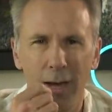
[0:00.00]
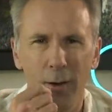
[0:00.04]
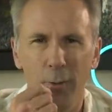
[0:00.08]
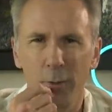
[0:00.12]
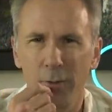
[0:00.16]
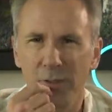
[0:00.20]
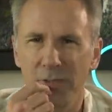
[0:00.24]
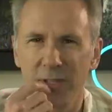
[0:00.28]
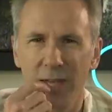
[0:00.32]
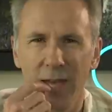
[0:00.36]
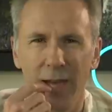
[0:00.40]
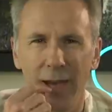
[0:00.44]
How
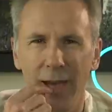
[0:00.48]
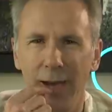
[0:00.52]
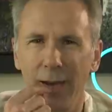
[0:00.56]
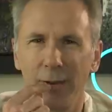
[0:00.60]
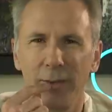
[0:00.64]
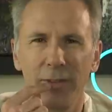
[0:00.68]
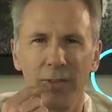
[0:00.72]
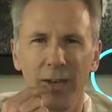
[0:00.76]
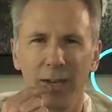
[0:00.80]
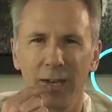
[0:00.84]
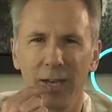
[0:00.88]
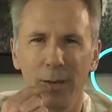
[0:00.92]
was that? How
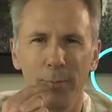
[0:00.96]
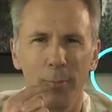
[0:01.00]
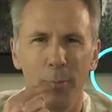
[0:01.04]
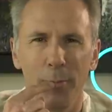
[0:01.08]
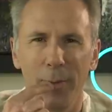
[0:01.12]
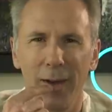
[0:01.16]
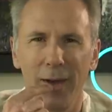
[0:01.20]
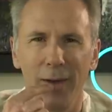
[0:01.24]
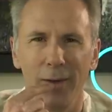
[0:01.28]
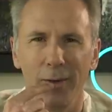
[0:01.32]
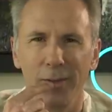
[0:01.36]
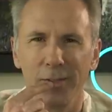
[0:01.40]
did that come
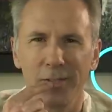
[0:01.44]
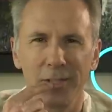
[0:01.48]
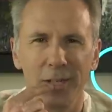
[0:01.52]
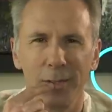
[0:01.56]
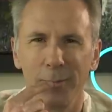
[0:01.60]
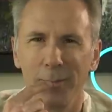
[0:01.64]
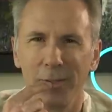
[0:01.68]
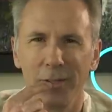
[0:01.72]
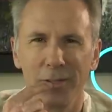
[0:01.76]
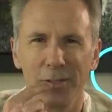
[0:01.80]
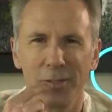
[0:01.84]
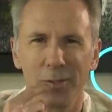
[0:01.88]
about?
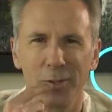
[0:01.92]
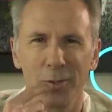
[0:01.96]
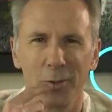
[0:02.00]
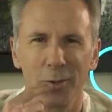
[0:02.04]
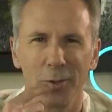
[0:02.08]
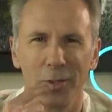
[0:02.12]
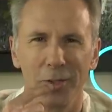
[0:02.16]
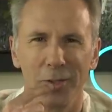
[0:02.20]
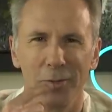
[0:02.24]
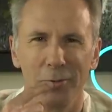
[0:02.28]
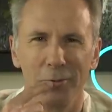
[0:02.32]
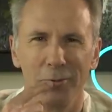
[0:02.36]
Tell me the
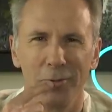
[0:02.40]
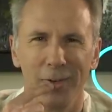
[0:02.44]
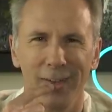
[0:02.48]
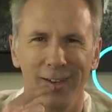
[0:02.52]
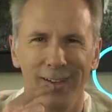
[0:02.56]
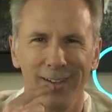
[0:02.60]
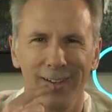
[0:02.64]
story of